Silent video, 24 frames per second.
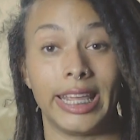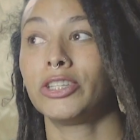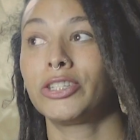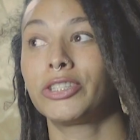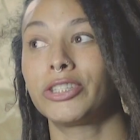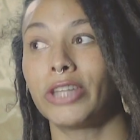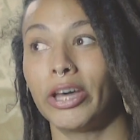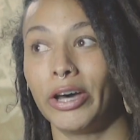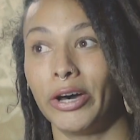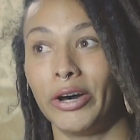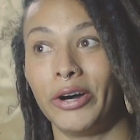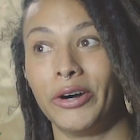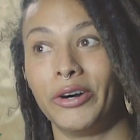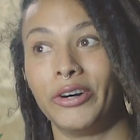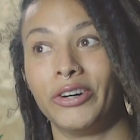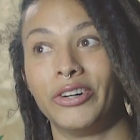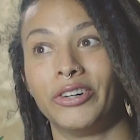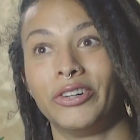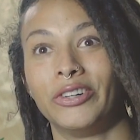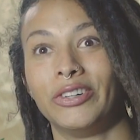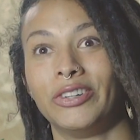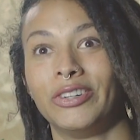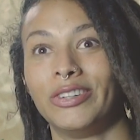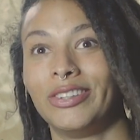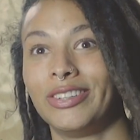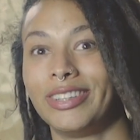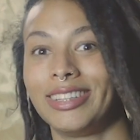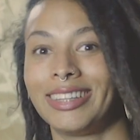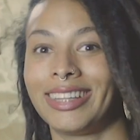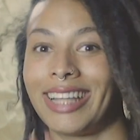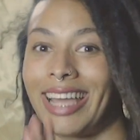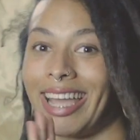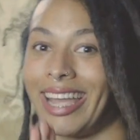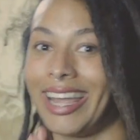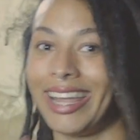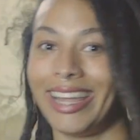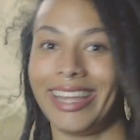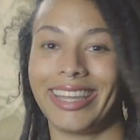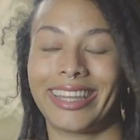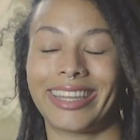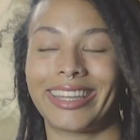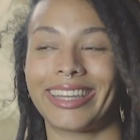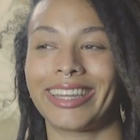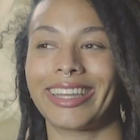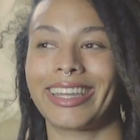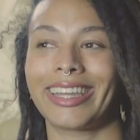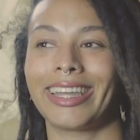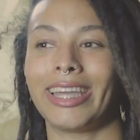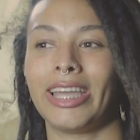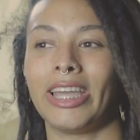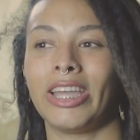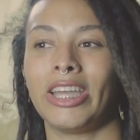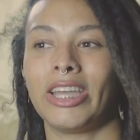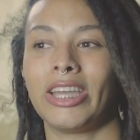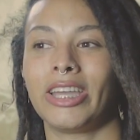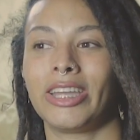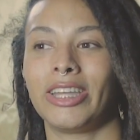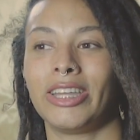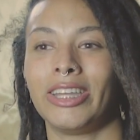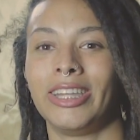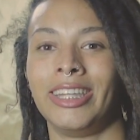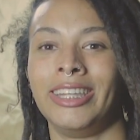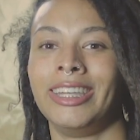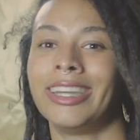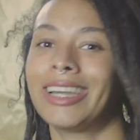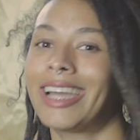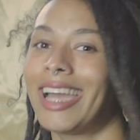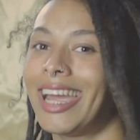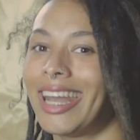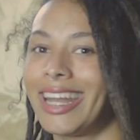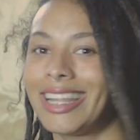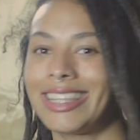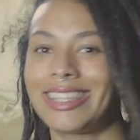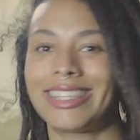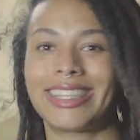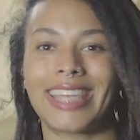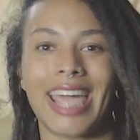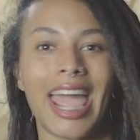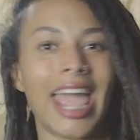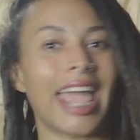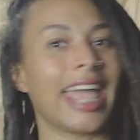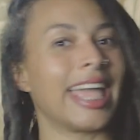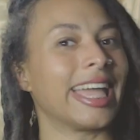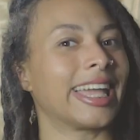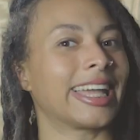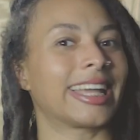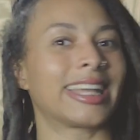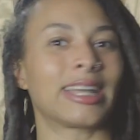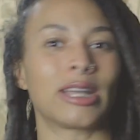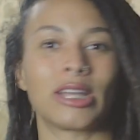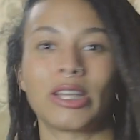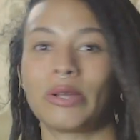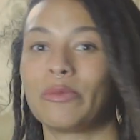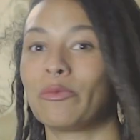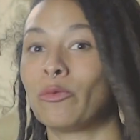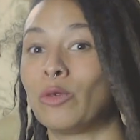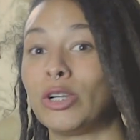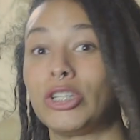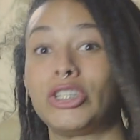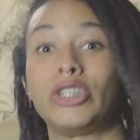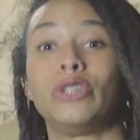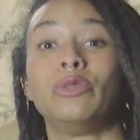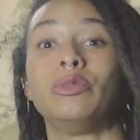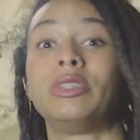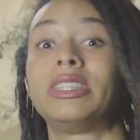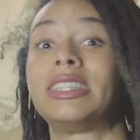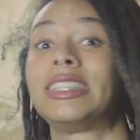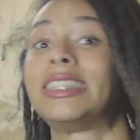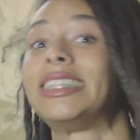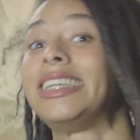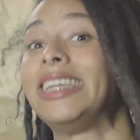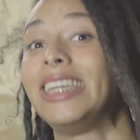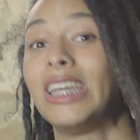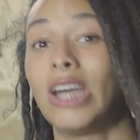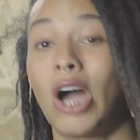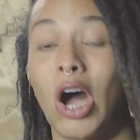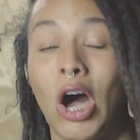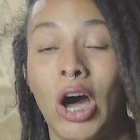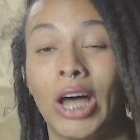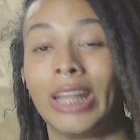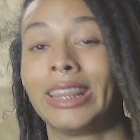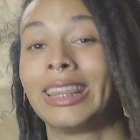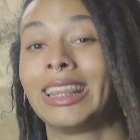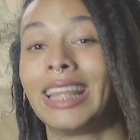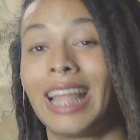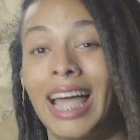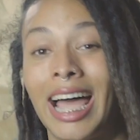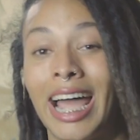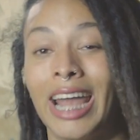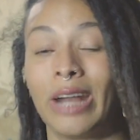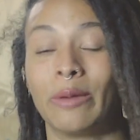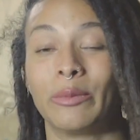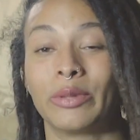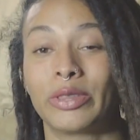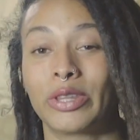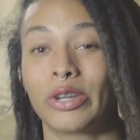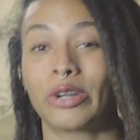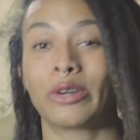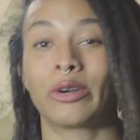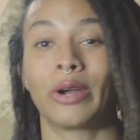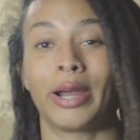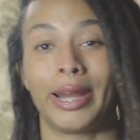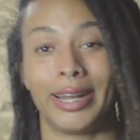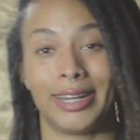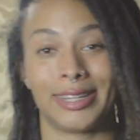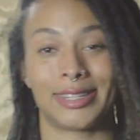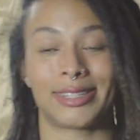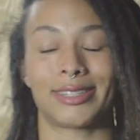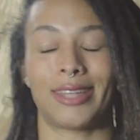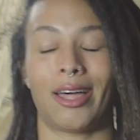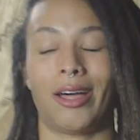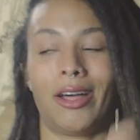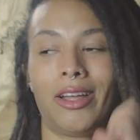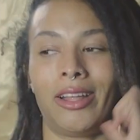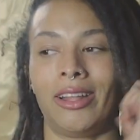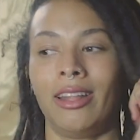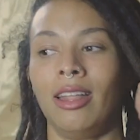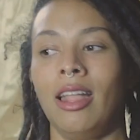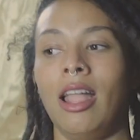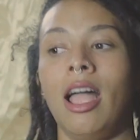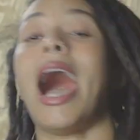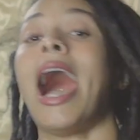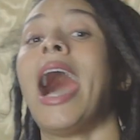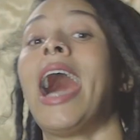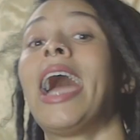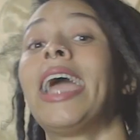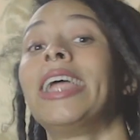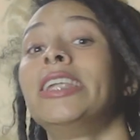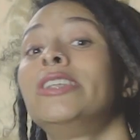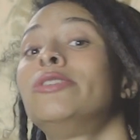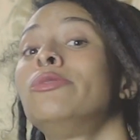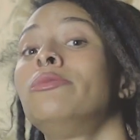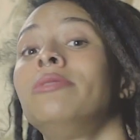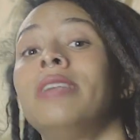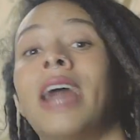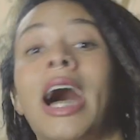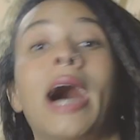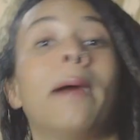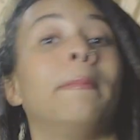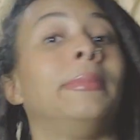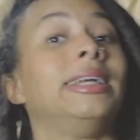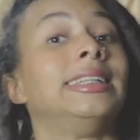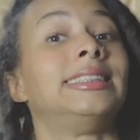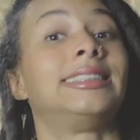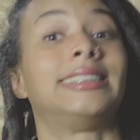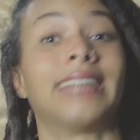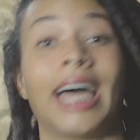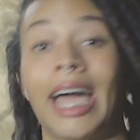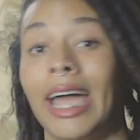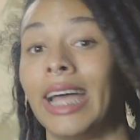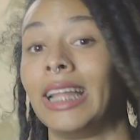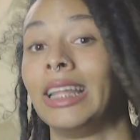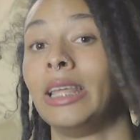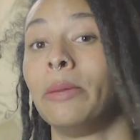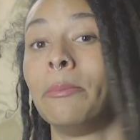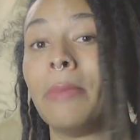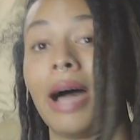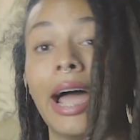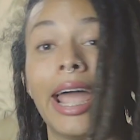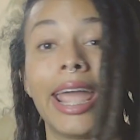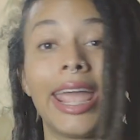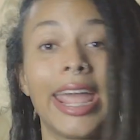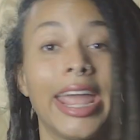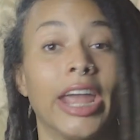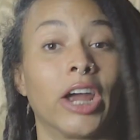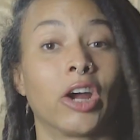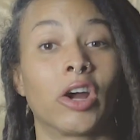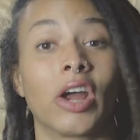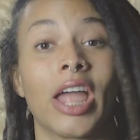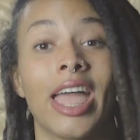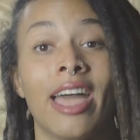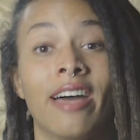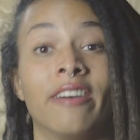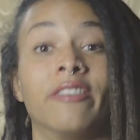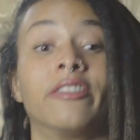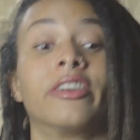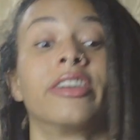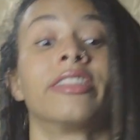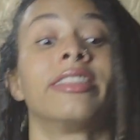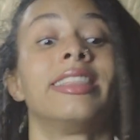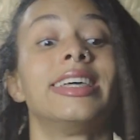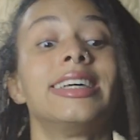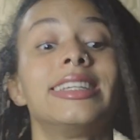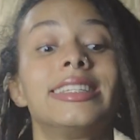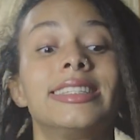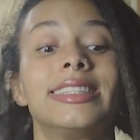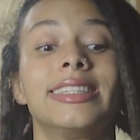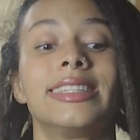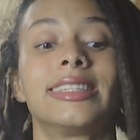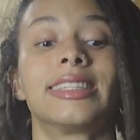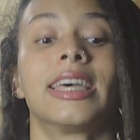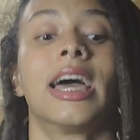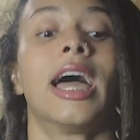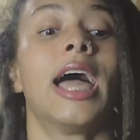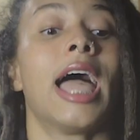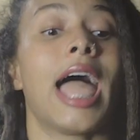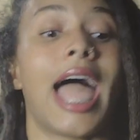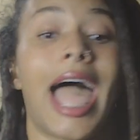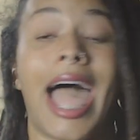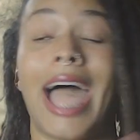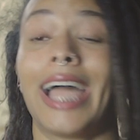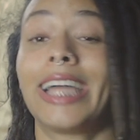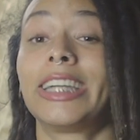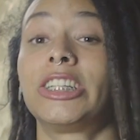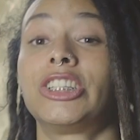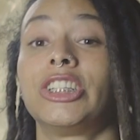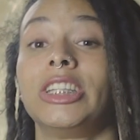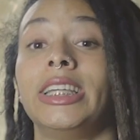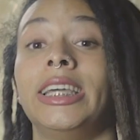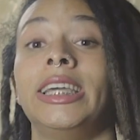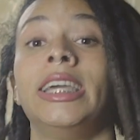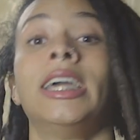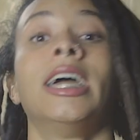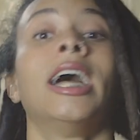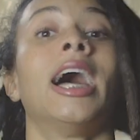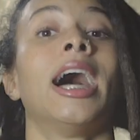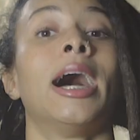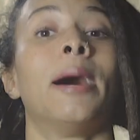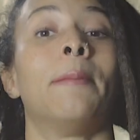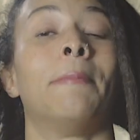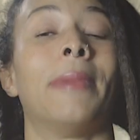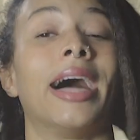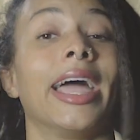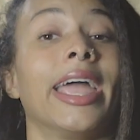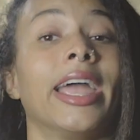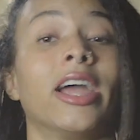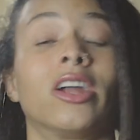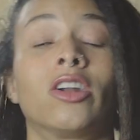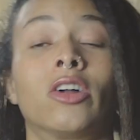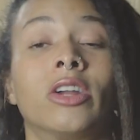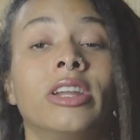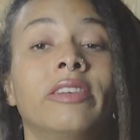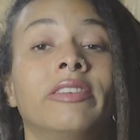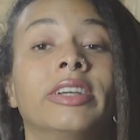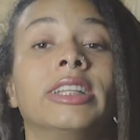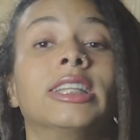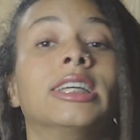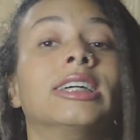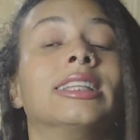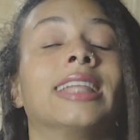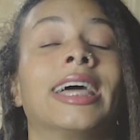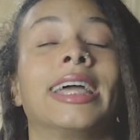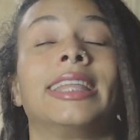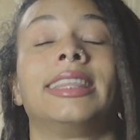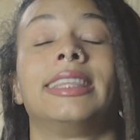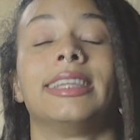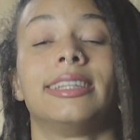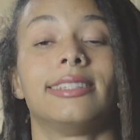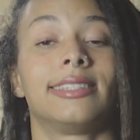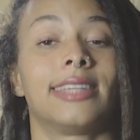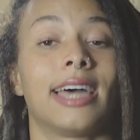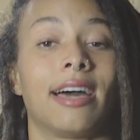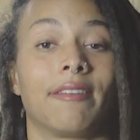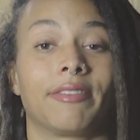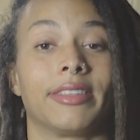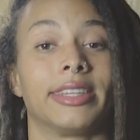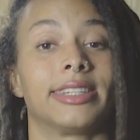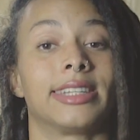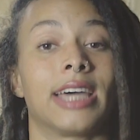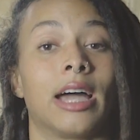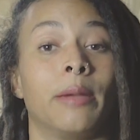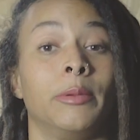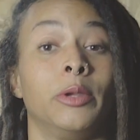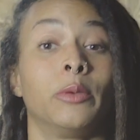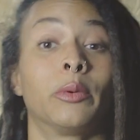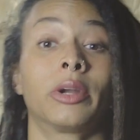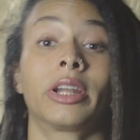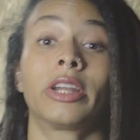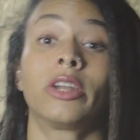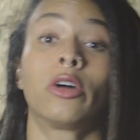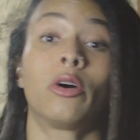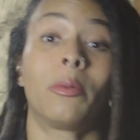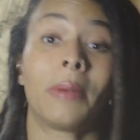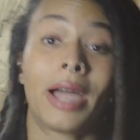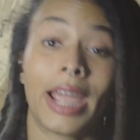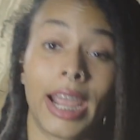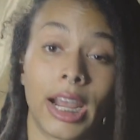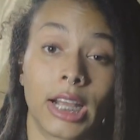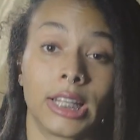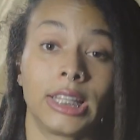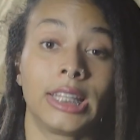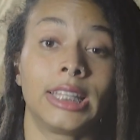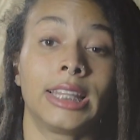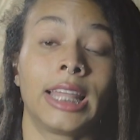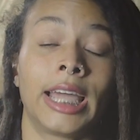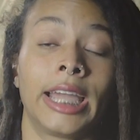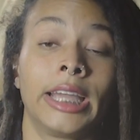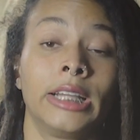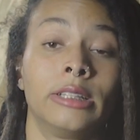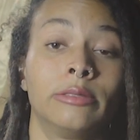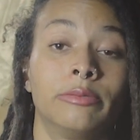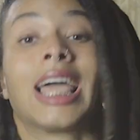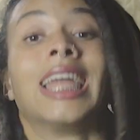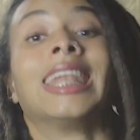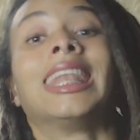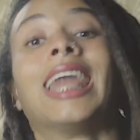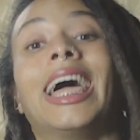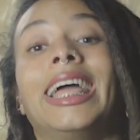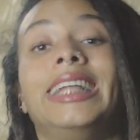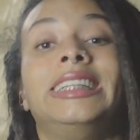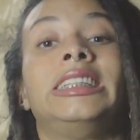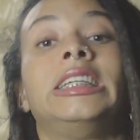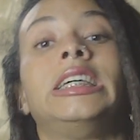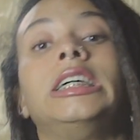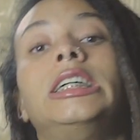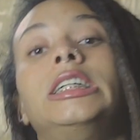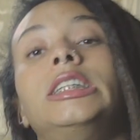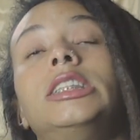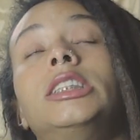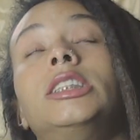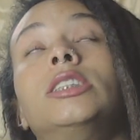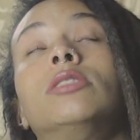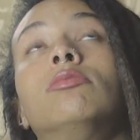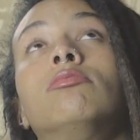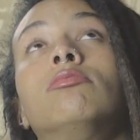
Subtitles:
So, like, you gotta take what you see online with a grain of salt. I do not be styling my hair ever. This is actually, my hair don't even look like this half the time. You wanna know what my hair look like? Like this.